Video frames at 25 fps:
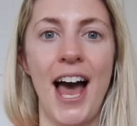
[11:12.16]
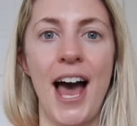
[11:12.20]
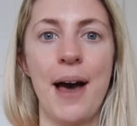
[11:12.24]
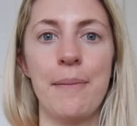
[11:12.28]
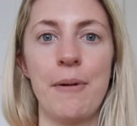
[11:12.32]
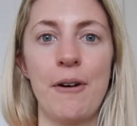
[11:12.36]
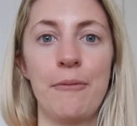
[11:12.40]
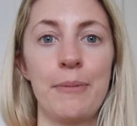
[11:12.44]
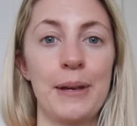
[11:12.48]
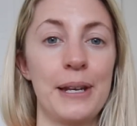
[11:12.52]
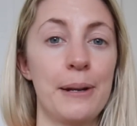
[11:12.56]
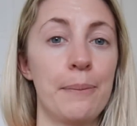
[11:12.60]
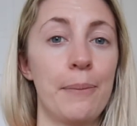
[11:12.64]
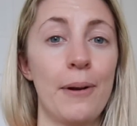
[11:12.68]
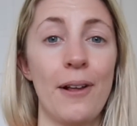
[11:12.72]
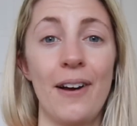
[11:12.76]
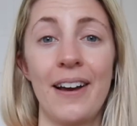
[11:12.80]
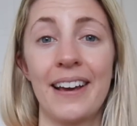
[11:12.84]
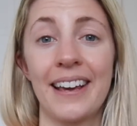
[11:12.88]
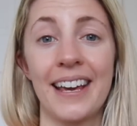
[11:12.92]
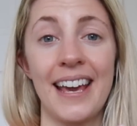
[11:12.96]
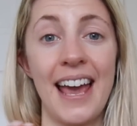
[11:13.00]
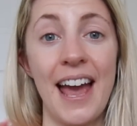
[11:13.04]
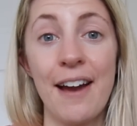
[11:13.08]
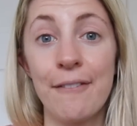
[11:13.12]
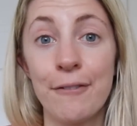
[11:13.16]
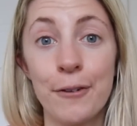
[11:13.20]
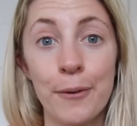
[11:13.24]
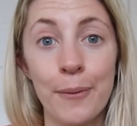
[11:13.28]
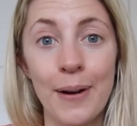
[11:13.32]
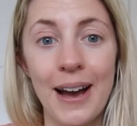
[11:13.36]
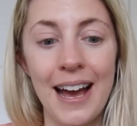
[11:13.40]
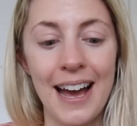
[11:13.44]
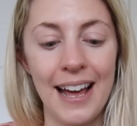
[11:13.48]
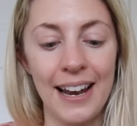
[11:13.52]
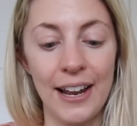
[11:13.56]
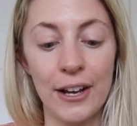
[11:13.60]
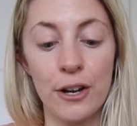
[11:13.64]
I've been applying it
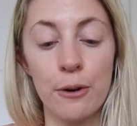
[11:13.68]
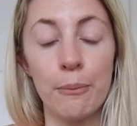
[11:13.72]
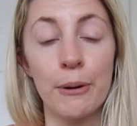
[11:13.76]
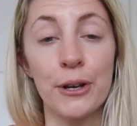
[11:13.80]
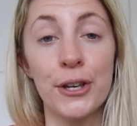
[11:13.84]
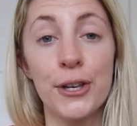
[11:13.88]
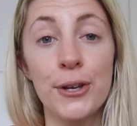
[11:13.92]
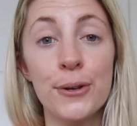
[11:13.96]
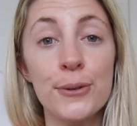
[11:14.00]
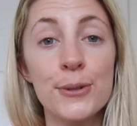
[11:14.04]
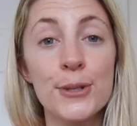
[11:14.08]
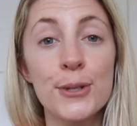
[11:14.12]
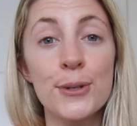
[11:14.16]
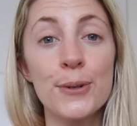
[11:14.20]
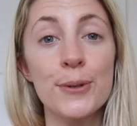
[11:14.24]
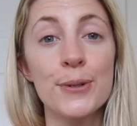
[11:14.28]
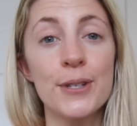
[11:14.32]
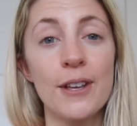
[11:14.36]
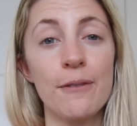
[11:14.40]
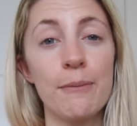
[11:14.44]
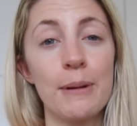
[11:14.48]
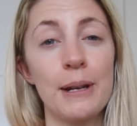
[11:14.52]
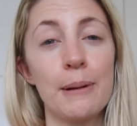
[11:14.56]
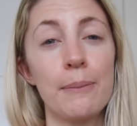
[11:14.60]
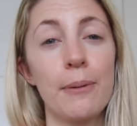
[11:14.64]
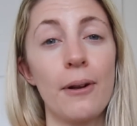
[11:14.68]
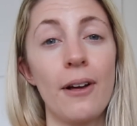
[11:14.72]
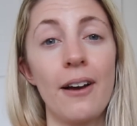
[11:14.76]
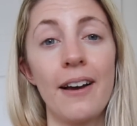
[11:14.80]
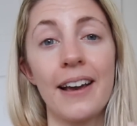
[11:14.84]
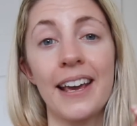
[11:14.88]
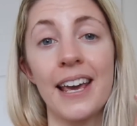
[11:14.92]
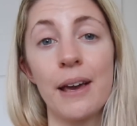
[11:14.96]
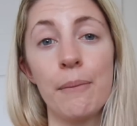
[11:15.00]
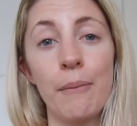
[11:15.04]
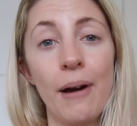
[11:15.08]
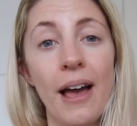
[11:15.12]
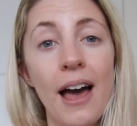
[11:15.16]
everywhere, like on my cuticles I've been
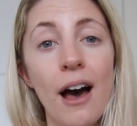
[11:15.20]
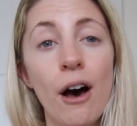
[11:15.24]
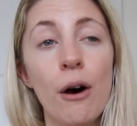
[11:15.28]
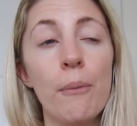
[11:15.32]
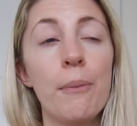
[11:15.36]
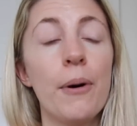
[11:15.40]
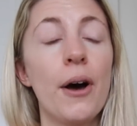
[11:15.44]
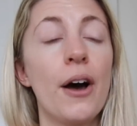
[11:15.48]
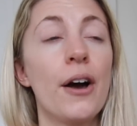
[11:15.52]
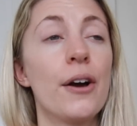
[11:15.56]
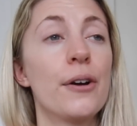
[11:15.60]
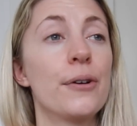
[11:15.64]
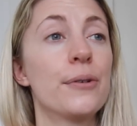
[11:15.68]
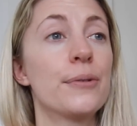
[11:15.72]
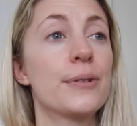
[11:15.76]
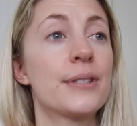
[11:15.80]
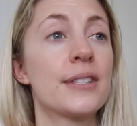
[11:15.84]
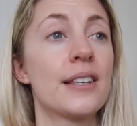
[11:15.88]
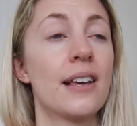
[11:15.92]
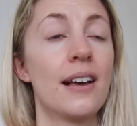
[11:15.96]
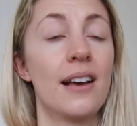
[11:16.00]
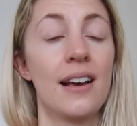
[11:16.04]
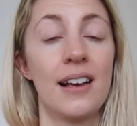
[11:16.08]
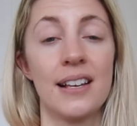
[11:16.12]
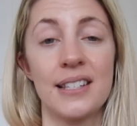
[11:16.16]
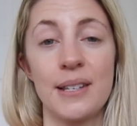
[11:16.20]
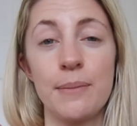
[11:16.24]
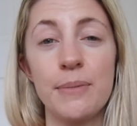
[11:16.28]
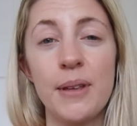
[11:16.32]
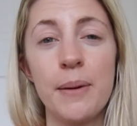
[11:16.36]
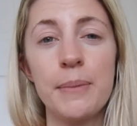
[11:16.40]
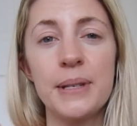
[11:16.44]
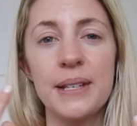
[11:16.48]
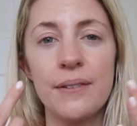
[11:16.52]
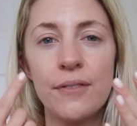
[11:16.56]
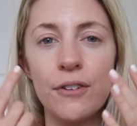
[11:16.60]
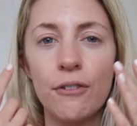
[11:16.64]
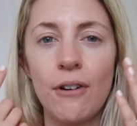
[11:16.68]
applying it, my elbows,
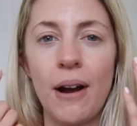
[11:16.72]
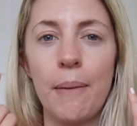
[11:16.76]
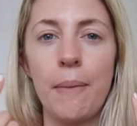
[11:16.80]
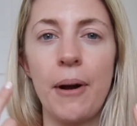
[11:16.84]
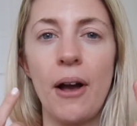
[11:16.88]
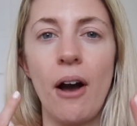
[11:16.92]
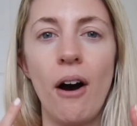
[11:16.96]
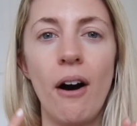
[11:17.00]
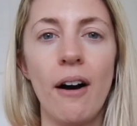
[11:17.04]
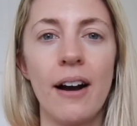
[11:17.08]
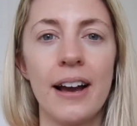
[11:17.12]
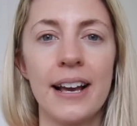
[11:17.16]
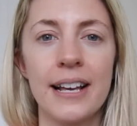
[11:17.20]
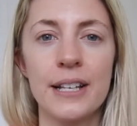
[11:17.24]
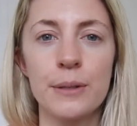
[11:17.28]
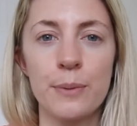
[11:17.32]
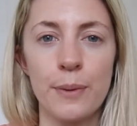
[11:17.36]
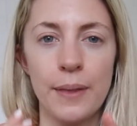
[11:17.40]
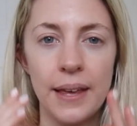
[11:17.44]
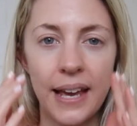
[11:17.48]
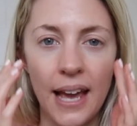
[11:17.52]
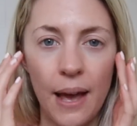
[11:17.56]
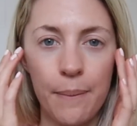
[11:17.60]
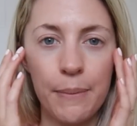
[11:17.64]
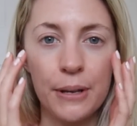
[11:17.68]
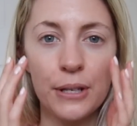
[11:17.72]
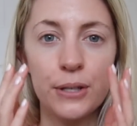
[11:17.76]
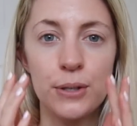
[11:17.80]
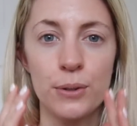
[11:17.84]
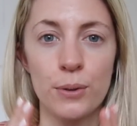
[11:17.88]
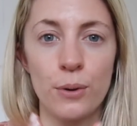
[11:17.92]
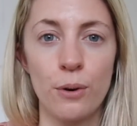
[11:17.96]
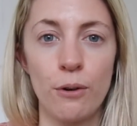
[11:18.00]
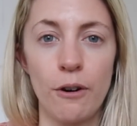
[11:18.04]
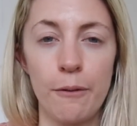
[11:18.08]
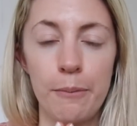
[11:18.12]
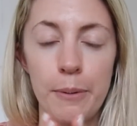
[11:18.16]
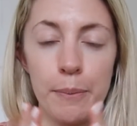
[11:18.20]
sometimes even around my eyes when they get a bit
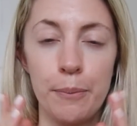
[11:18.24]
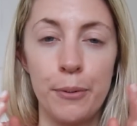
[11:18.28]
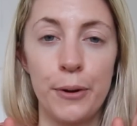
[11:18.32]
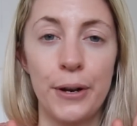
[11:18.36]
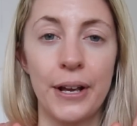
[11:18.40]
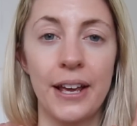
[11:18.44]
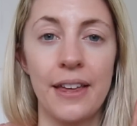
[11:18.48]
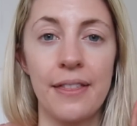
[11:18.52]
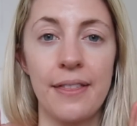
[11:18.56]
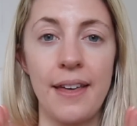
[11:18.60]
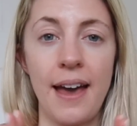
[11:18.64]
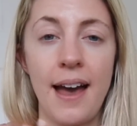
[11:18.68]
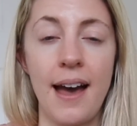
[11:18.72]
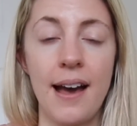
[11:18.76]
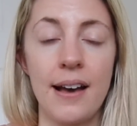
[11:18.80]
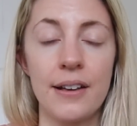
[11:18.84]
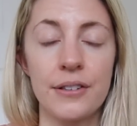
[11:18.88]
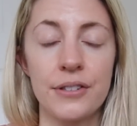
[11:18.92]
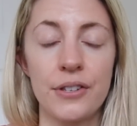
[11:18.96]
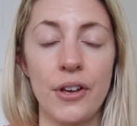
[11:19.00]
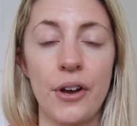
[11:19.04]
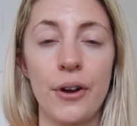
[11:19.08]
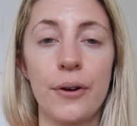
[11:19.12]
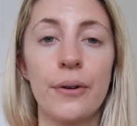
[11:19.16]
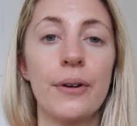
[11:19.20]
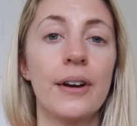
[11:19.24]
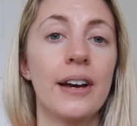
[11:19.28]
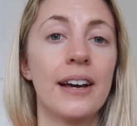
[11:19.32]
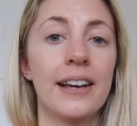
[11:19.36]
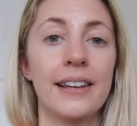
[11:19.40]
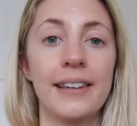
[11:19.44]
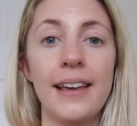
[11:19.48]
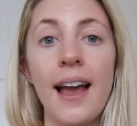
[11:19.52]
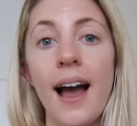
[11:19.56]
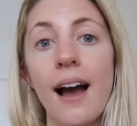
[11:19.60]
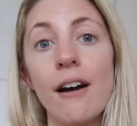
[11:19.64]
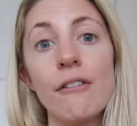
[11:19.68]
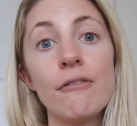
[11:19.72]
sore, I've been putting it there. So
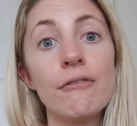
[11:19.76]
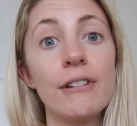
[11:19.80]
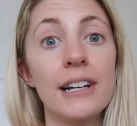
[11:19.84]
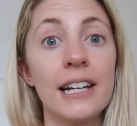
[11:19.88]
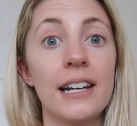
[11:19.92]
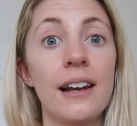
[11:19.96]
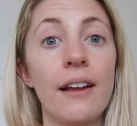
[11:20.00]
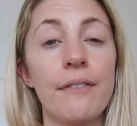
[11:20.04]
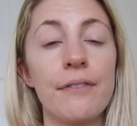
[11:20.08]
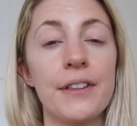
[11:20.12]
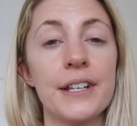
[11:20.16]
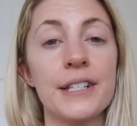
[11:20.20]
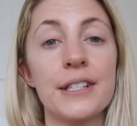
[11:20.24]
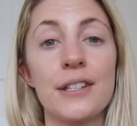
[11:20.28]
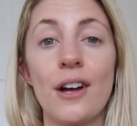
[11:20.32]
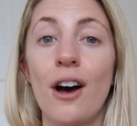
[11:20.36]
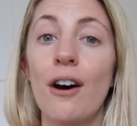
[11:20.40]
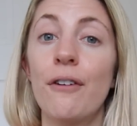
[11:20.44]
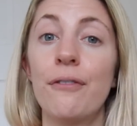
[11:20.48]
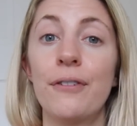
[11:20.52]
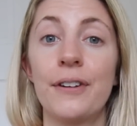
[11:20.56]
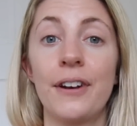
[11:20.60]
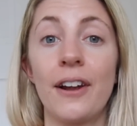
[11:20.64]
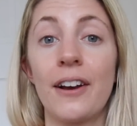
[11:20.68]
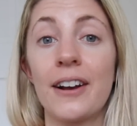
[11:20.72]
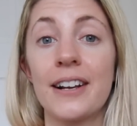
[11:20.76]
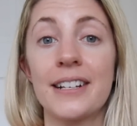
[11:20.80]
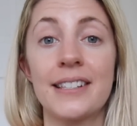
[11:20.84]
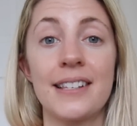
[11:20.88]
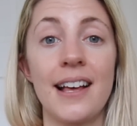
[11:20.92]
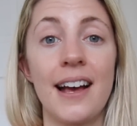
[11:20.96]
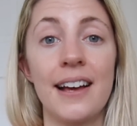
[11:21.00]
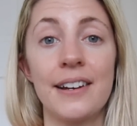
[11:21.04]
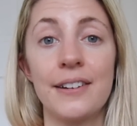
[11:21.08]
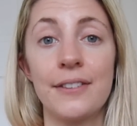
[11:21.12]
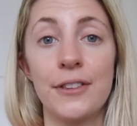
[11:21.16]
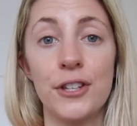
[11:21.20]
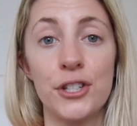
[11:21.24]
yeah, I really love this stuff, and like I
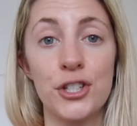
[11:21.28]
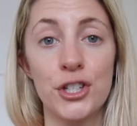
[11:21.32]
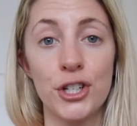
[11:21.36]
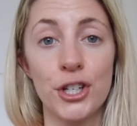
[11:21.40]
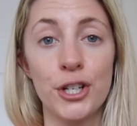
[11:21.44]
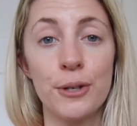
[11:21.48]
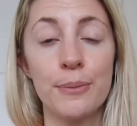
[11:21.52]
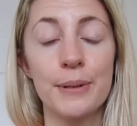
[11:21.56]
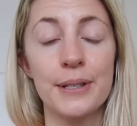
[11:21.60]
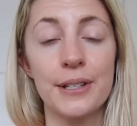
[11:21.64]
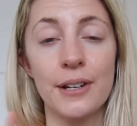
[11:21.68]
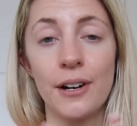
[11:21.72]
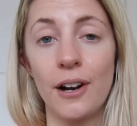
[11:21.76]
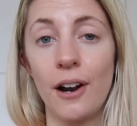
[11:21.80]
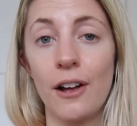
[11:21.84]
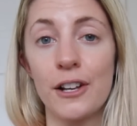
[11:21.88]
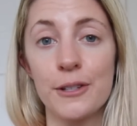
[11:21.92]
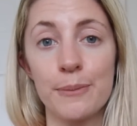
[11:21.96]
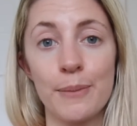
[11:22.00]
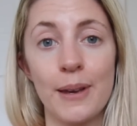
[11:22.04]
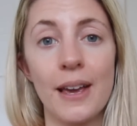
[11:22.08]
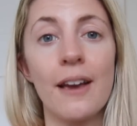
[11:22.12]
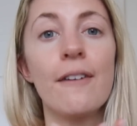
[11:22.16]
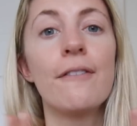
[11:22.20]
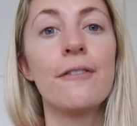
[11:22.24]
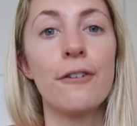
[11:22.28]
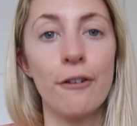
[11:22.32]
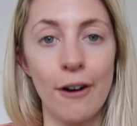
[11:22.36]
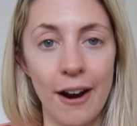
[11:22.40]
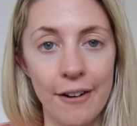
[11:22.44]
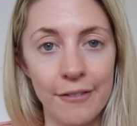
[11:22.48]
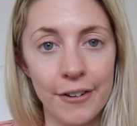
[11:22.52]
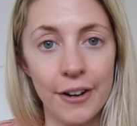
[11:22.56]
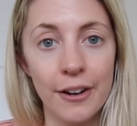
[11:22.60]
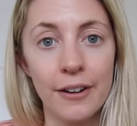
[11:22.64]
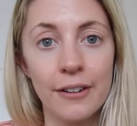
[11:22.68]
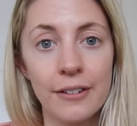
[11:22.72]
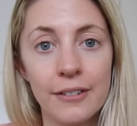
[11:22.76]
said, the tube is going to last me
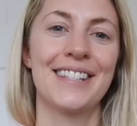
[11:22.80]
forever.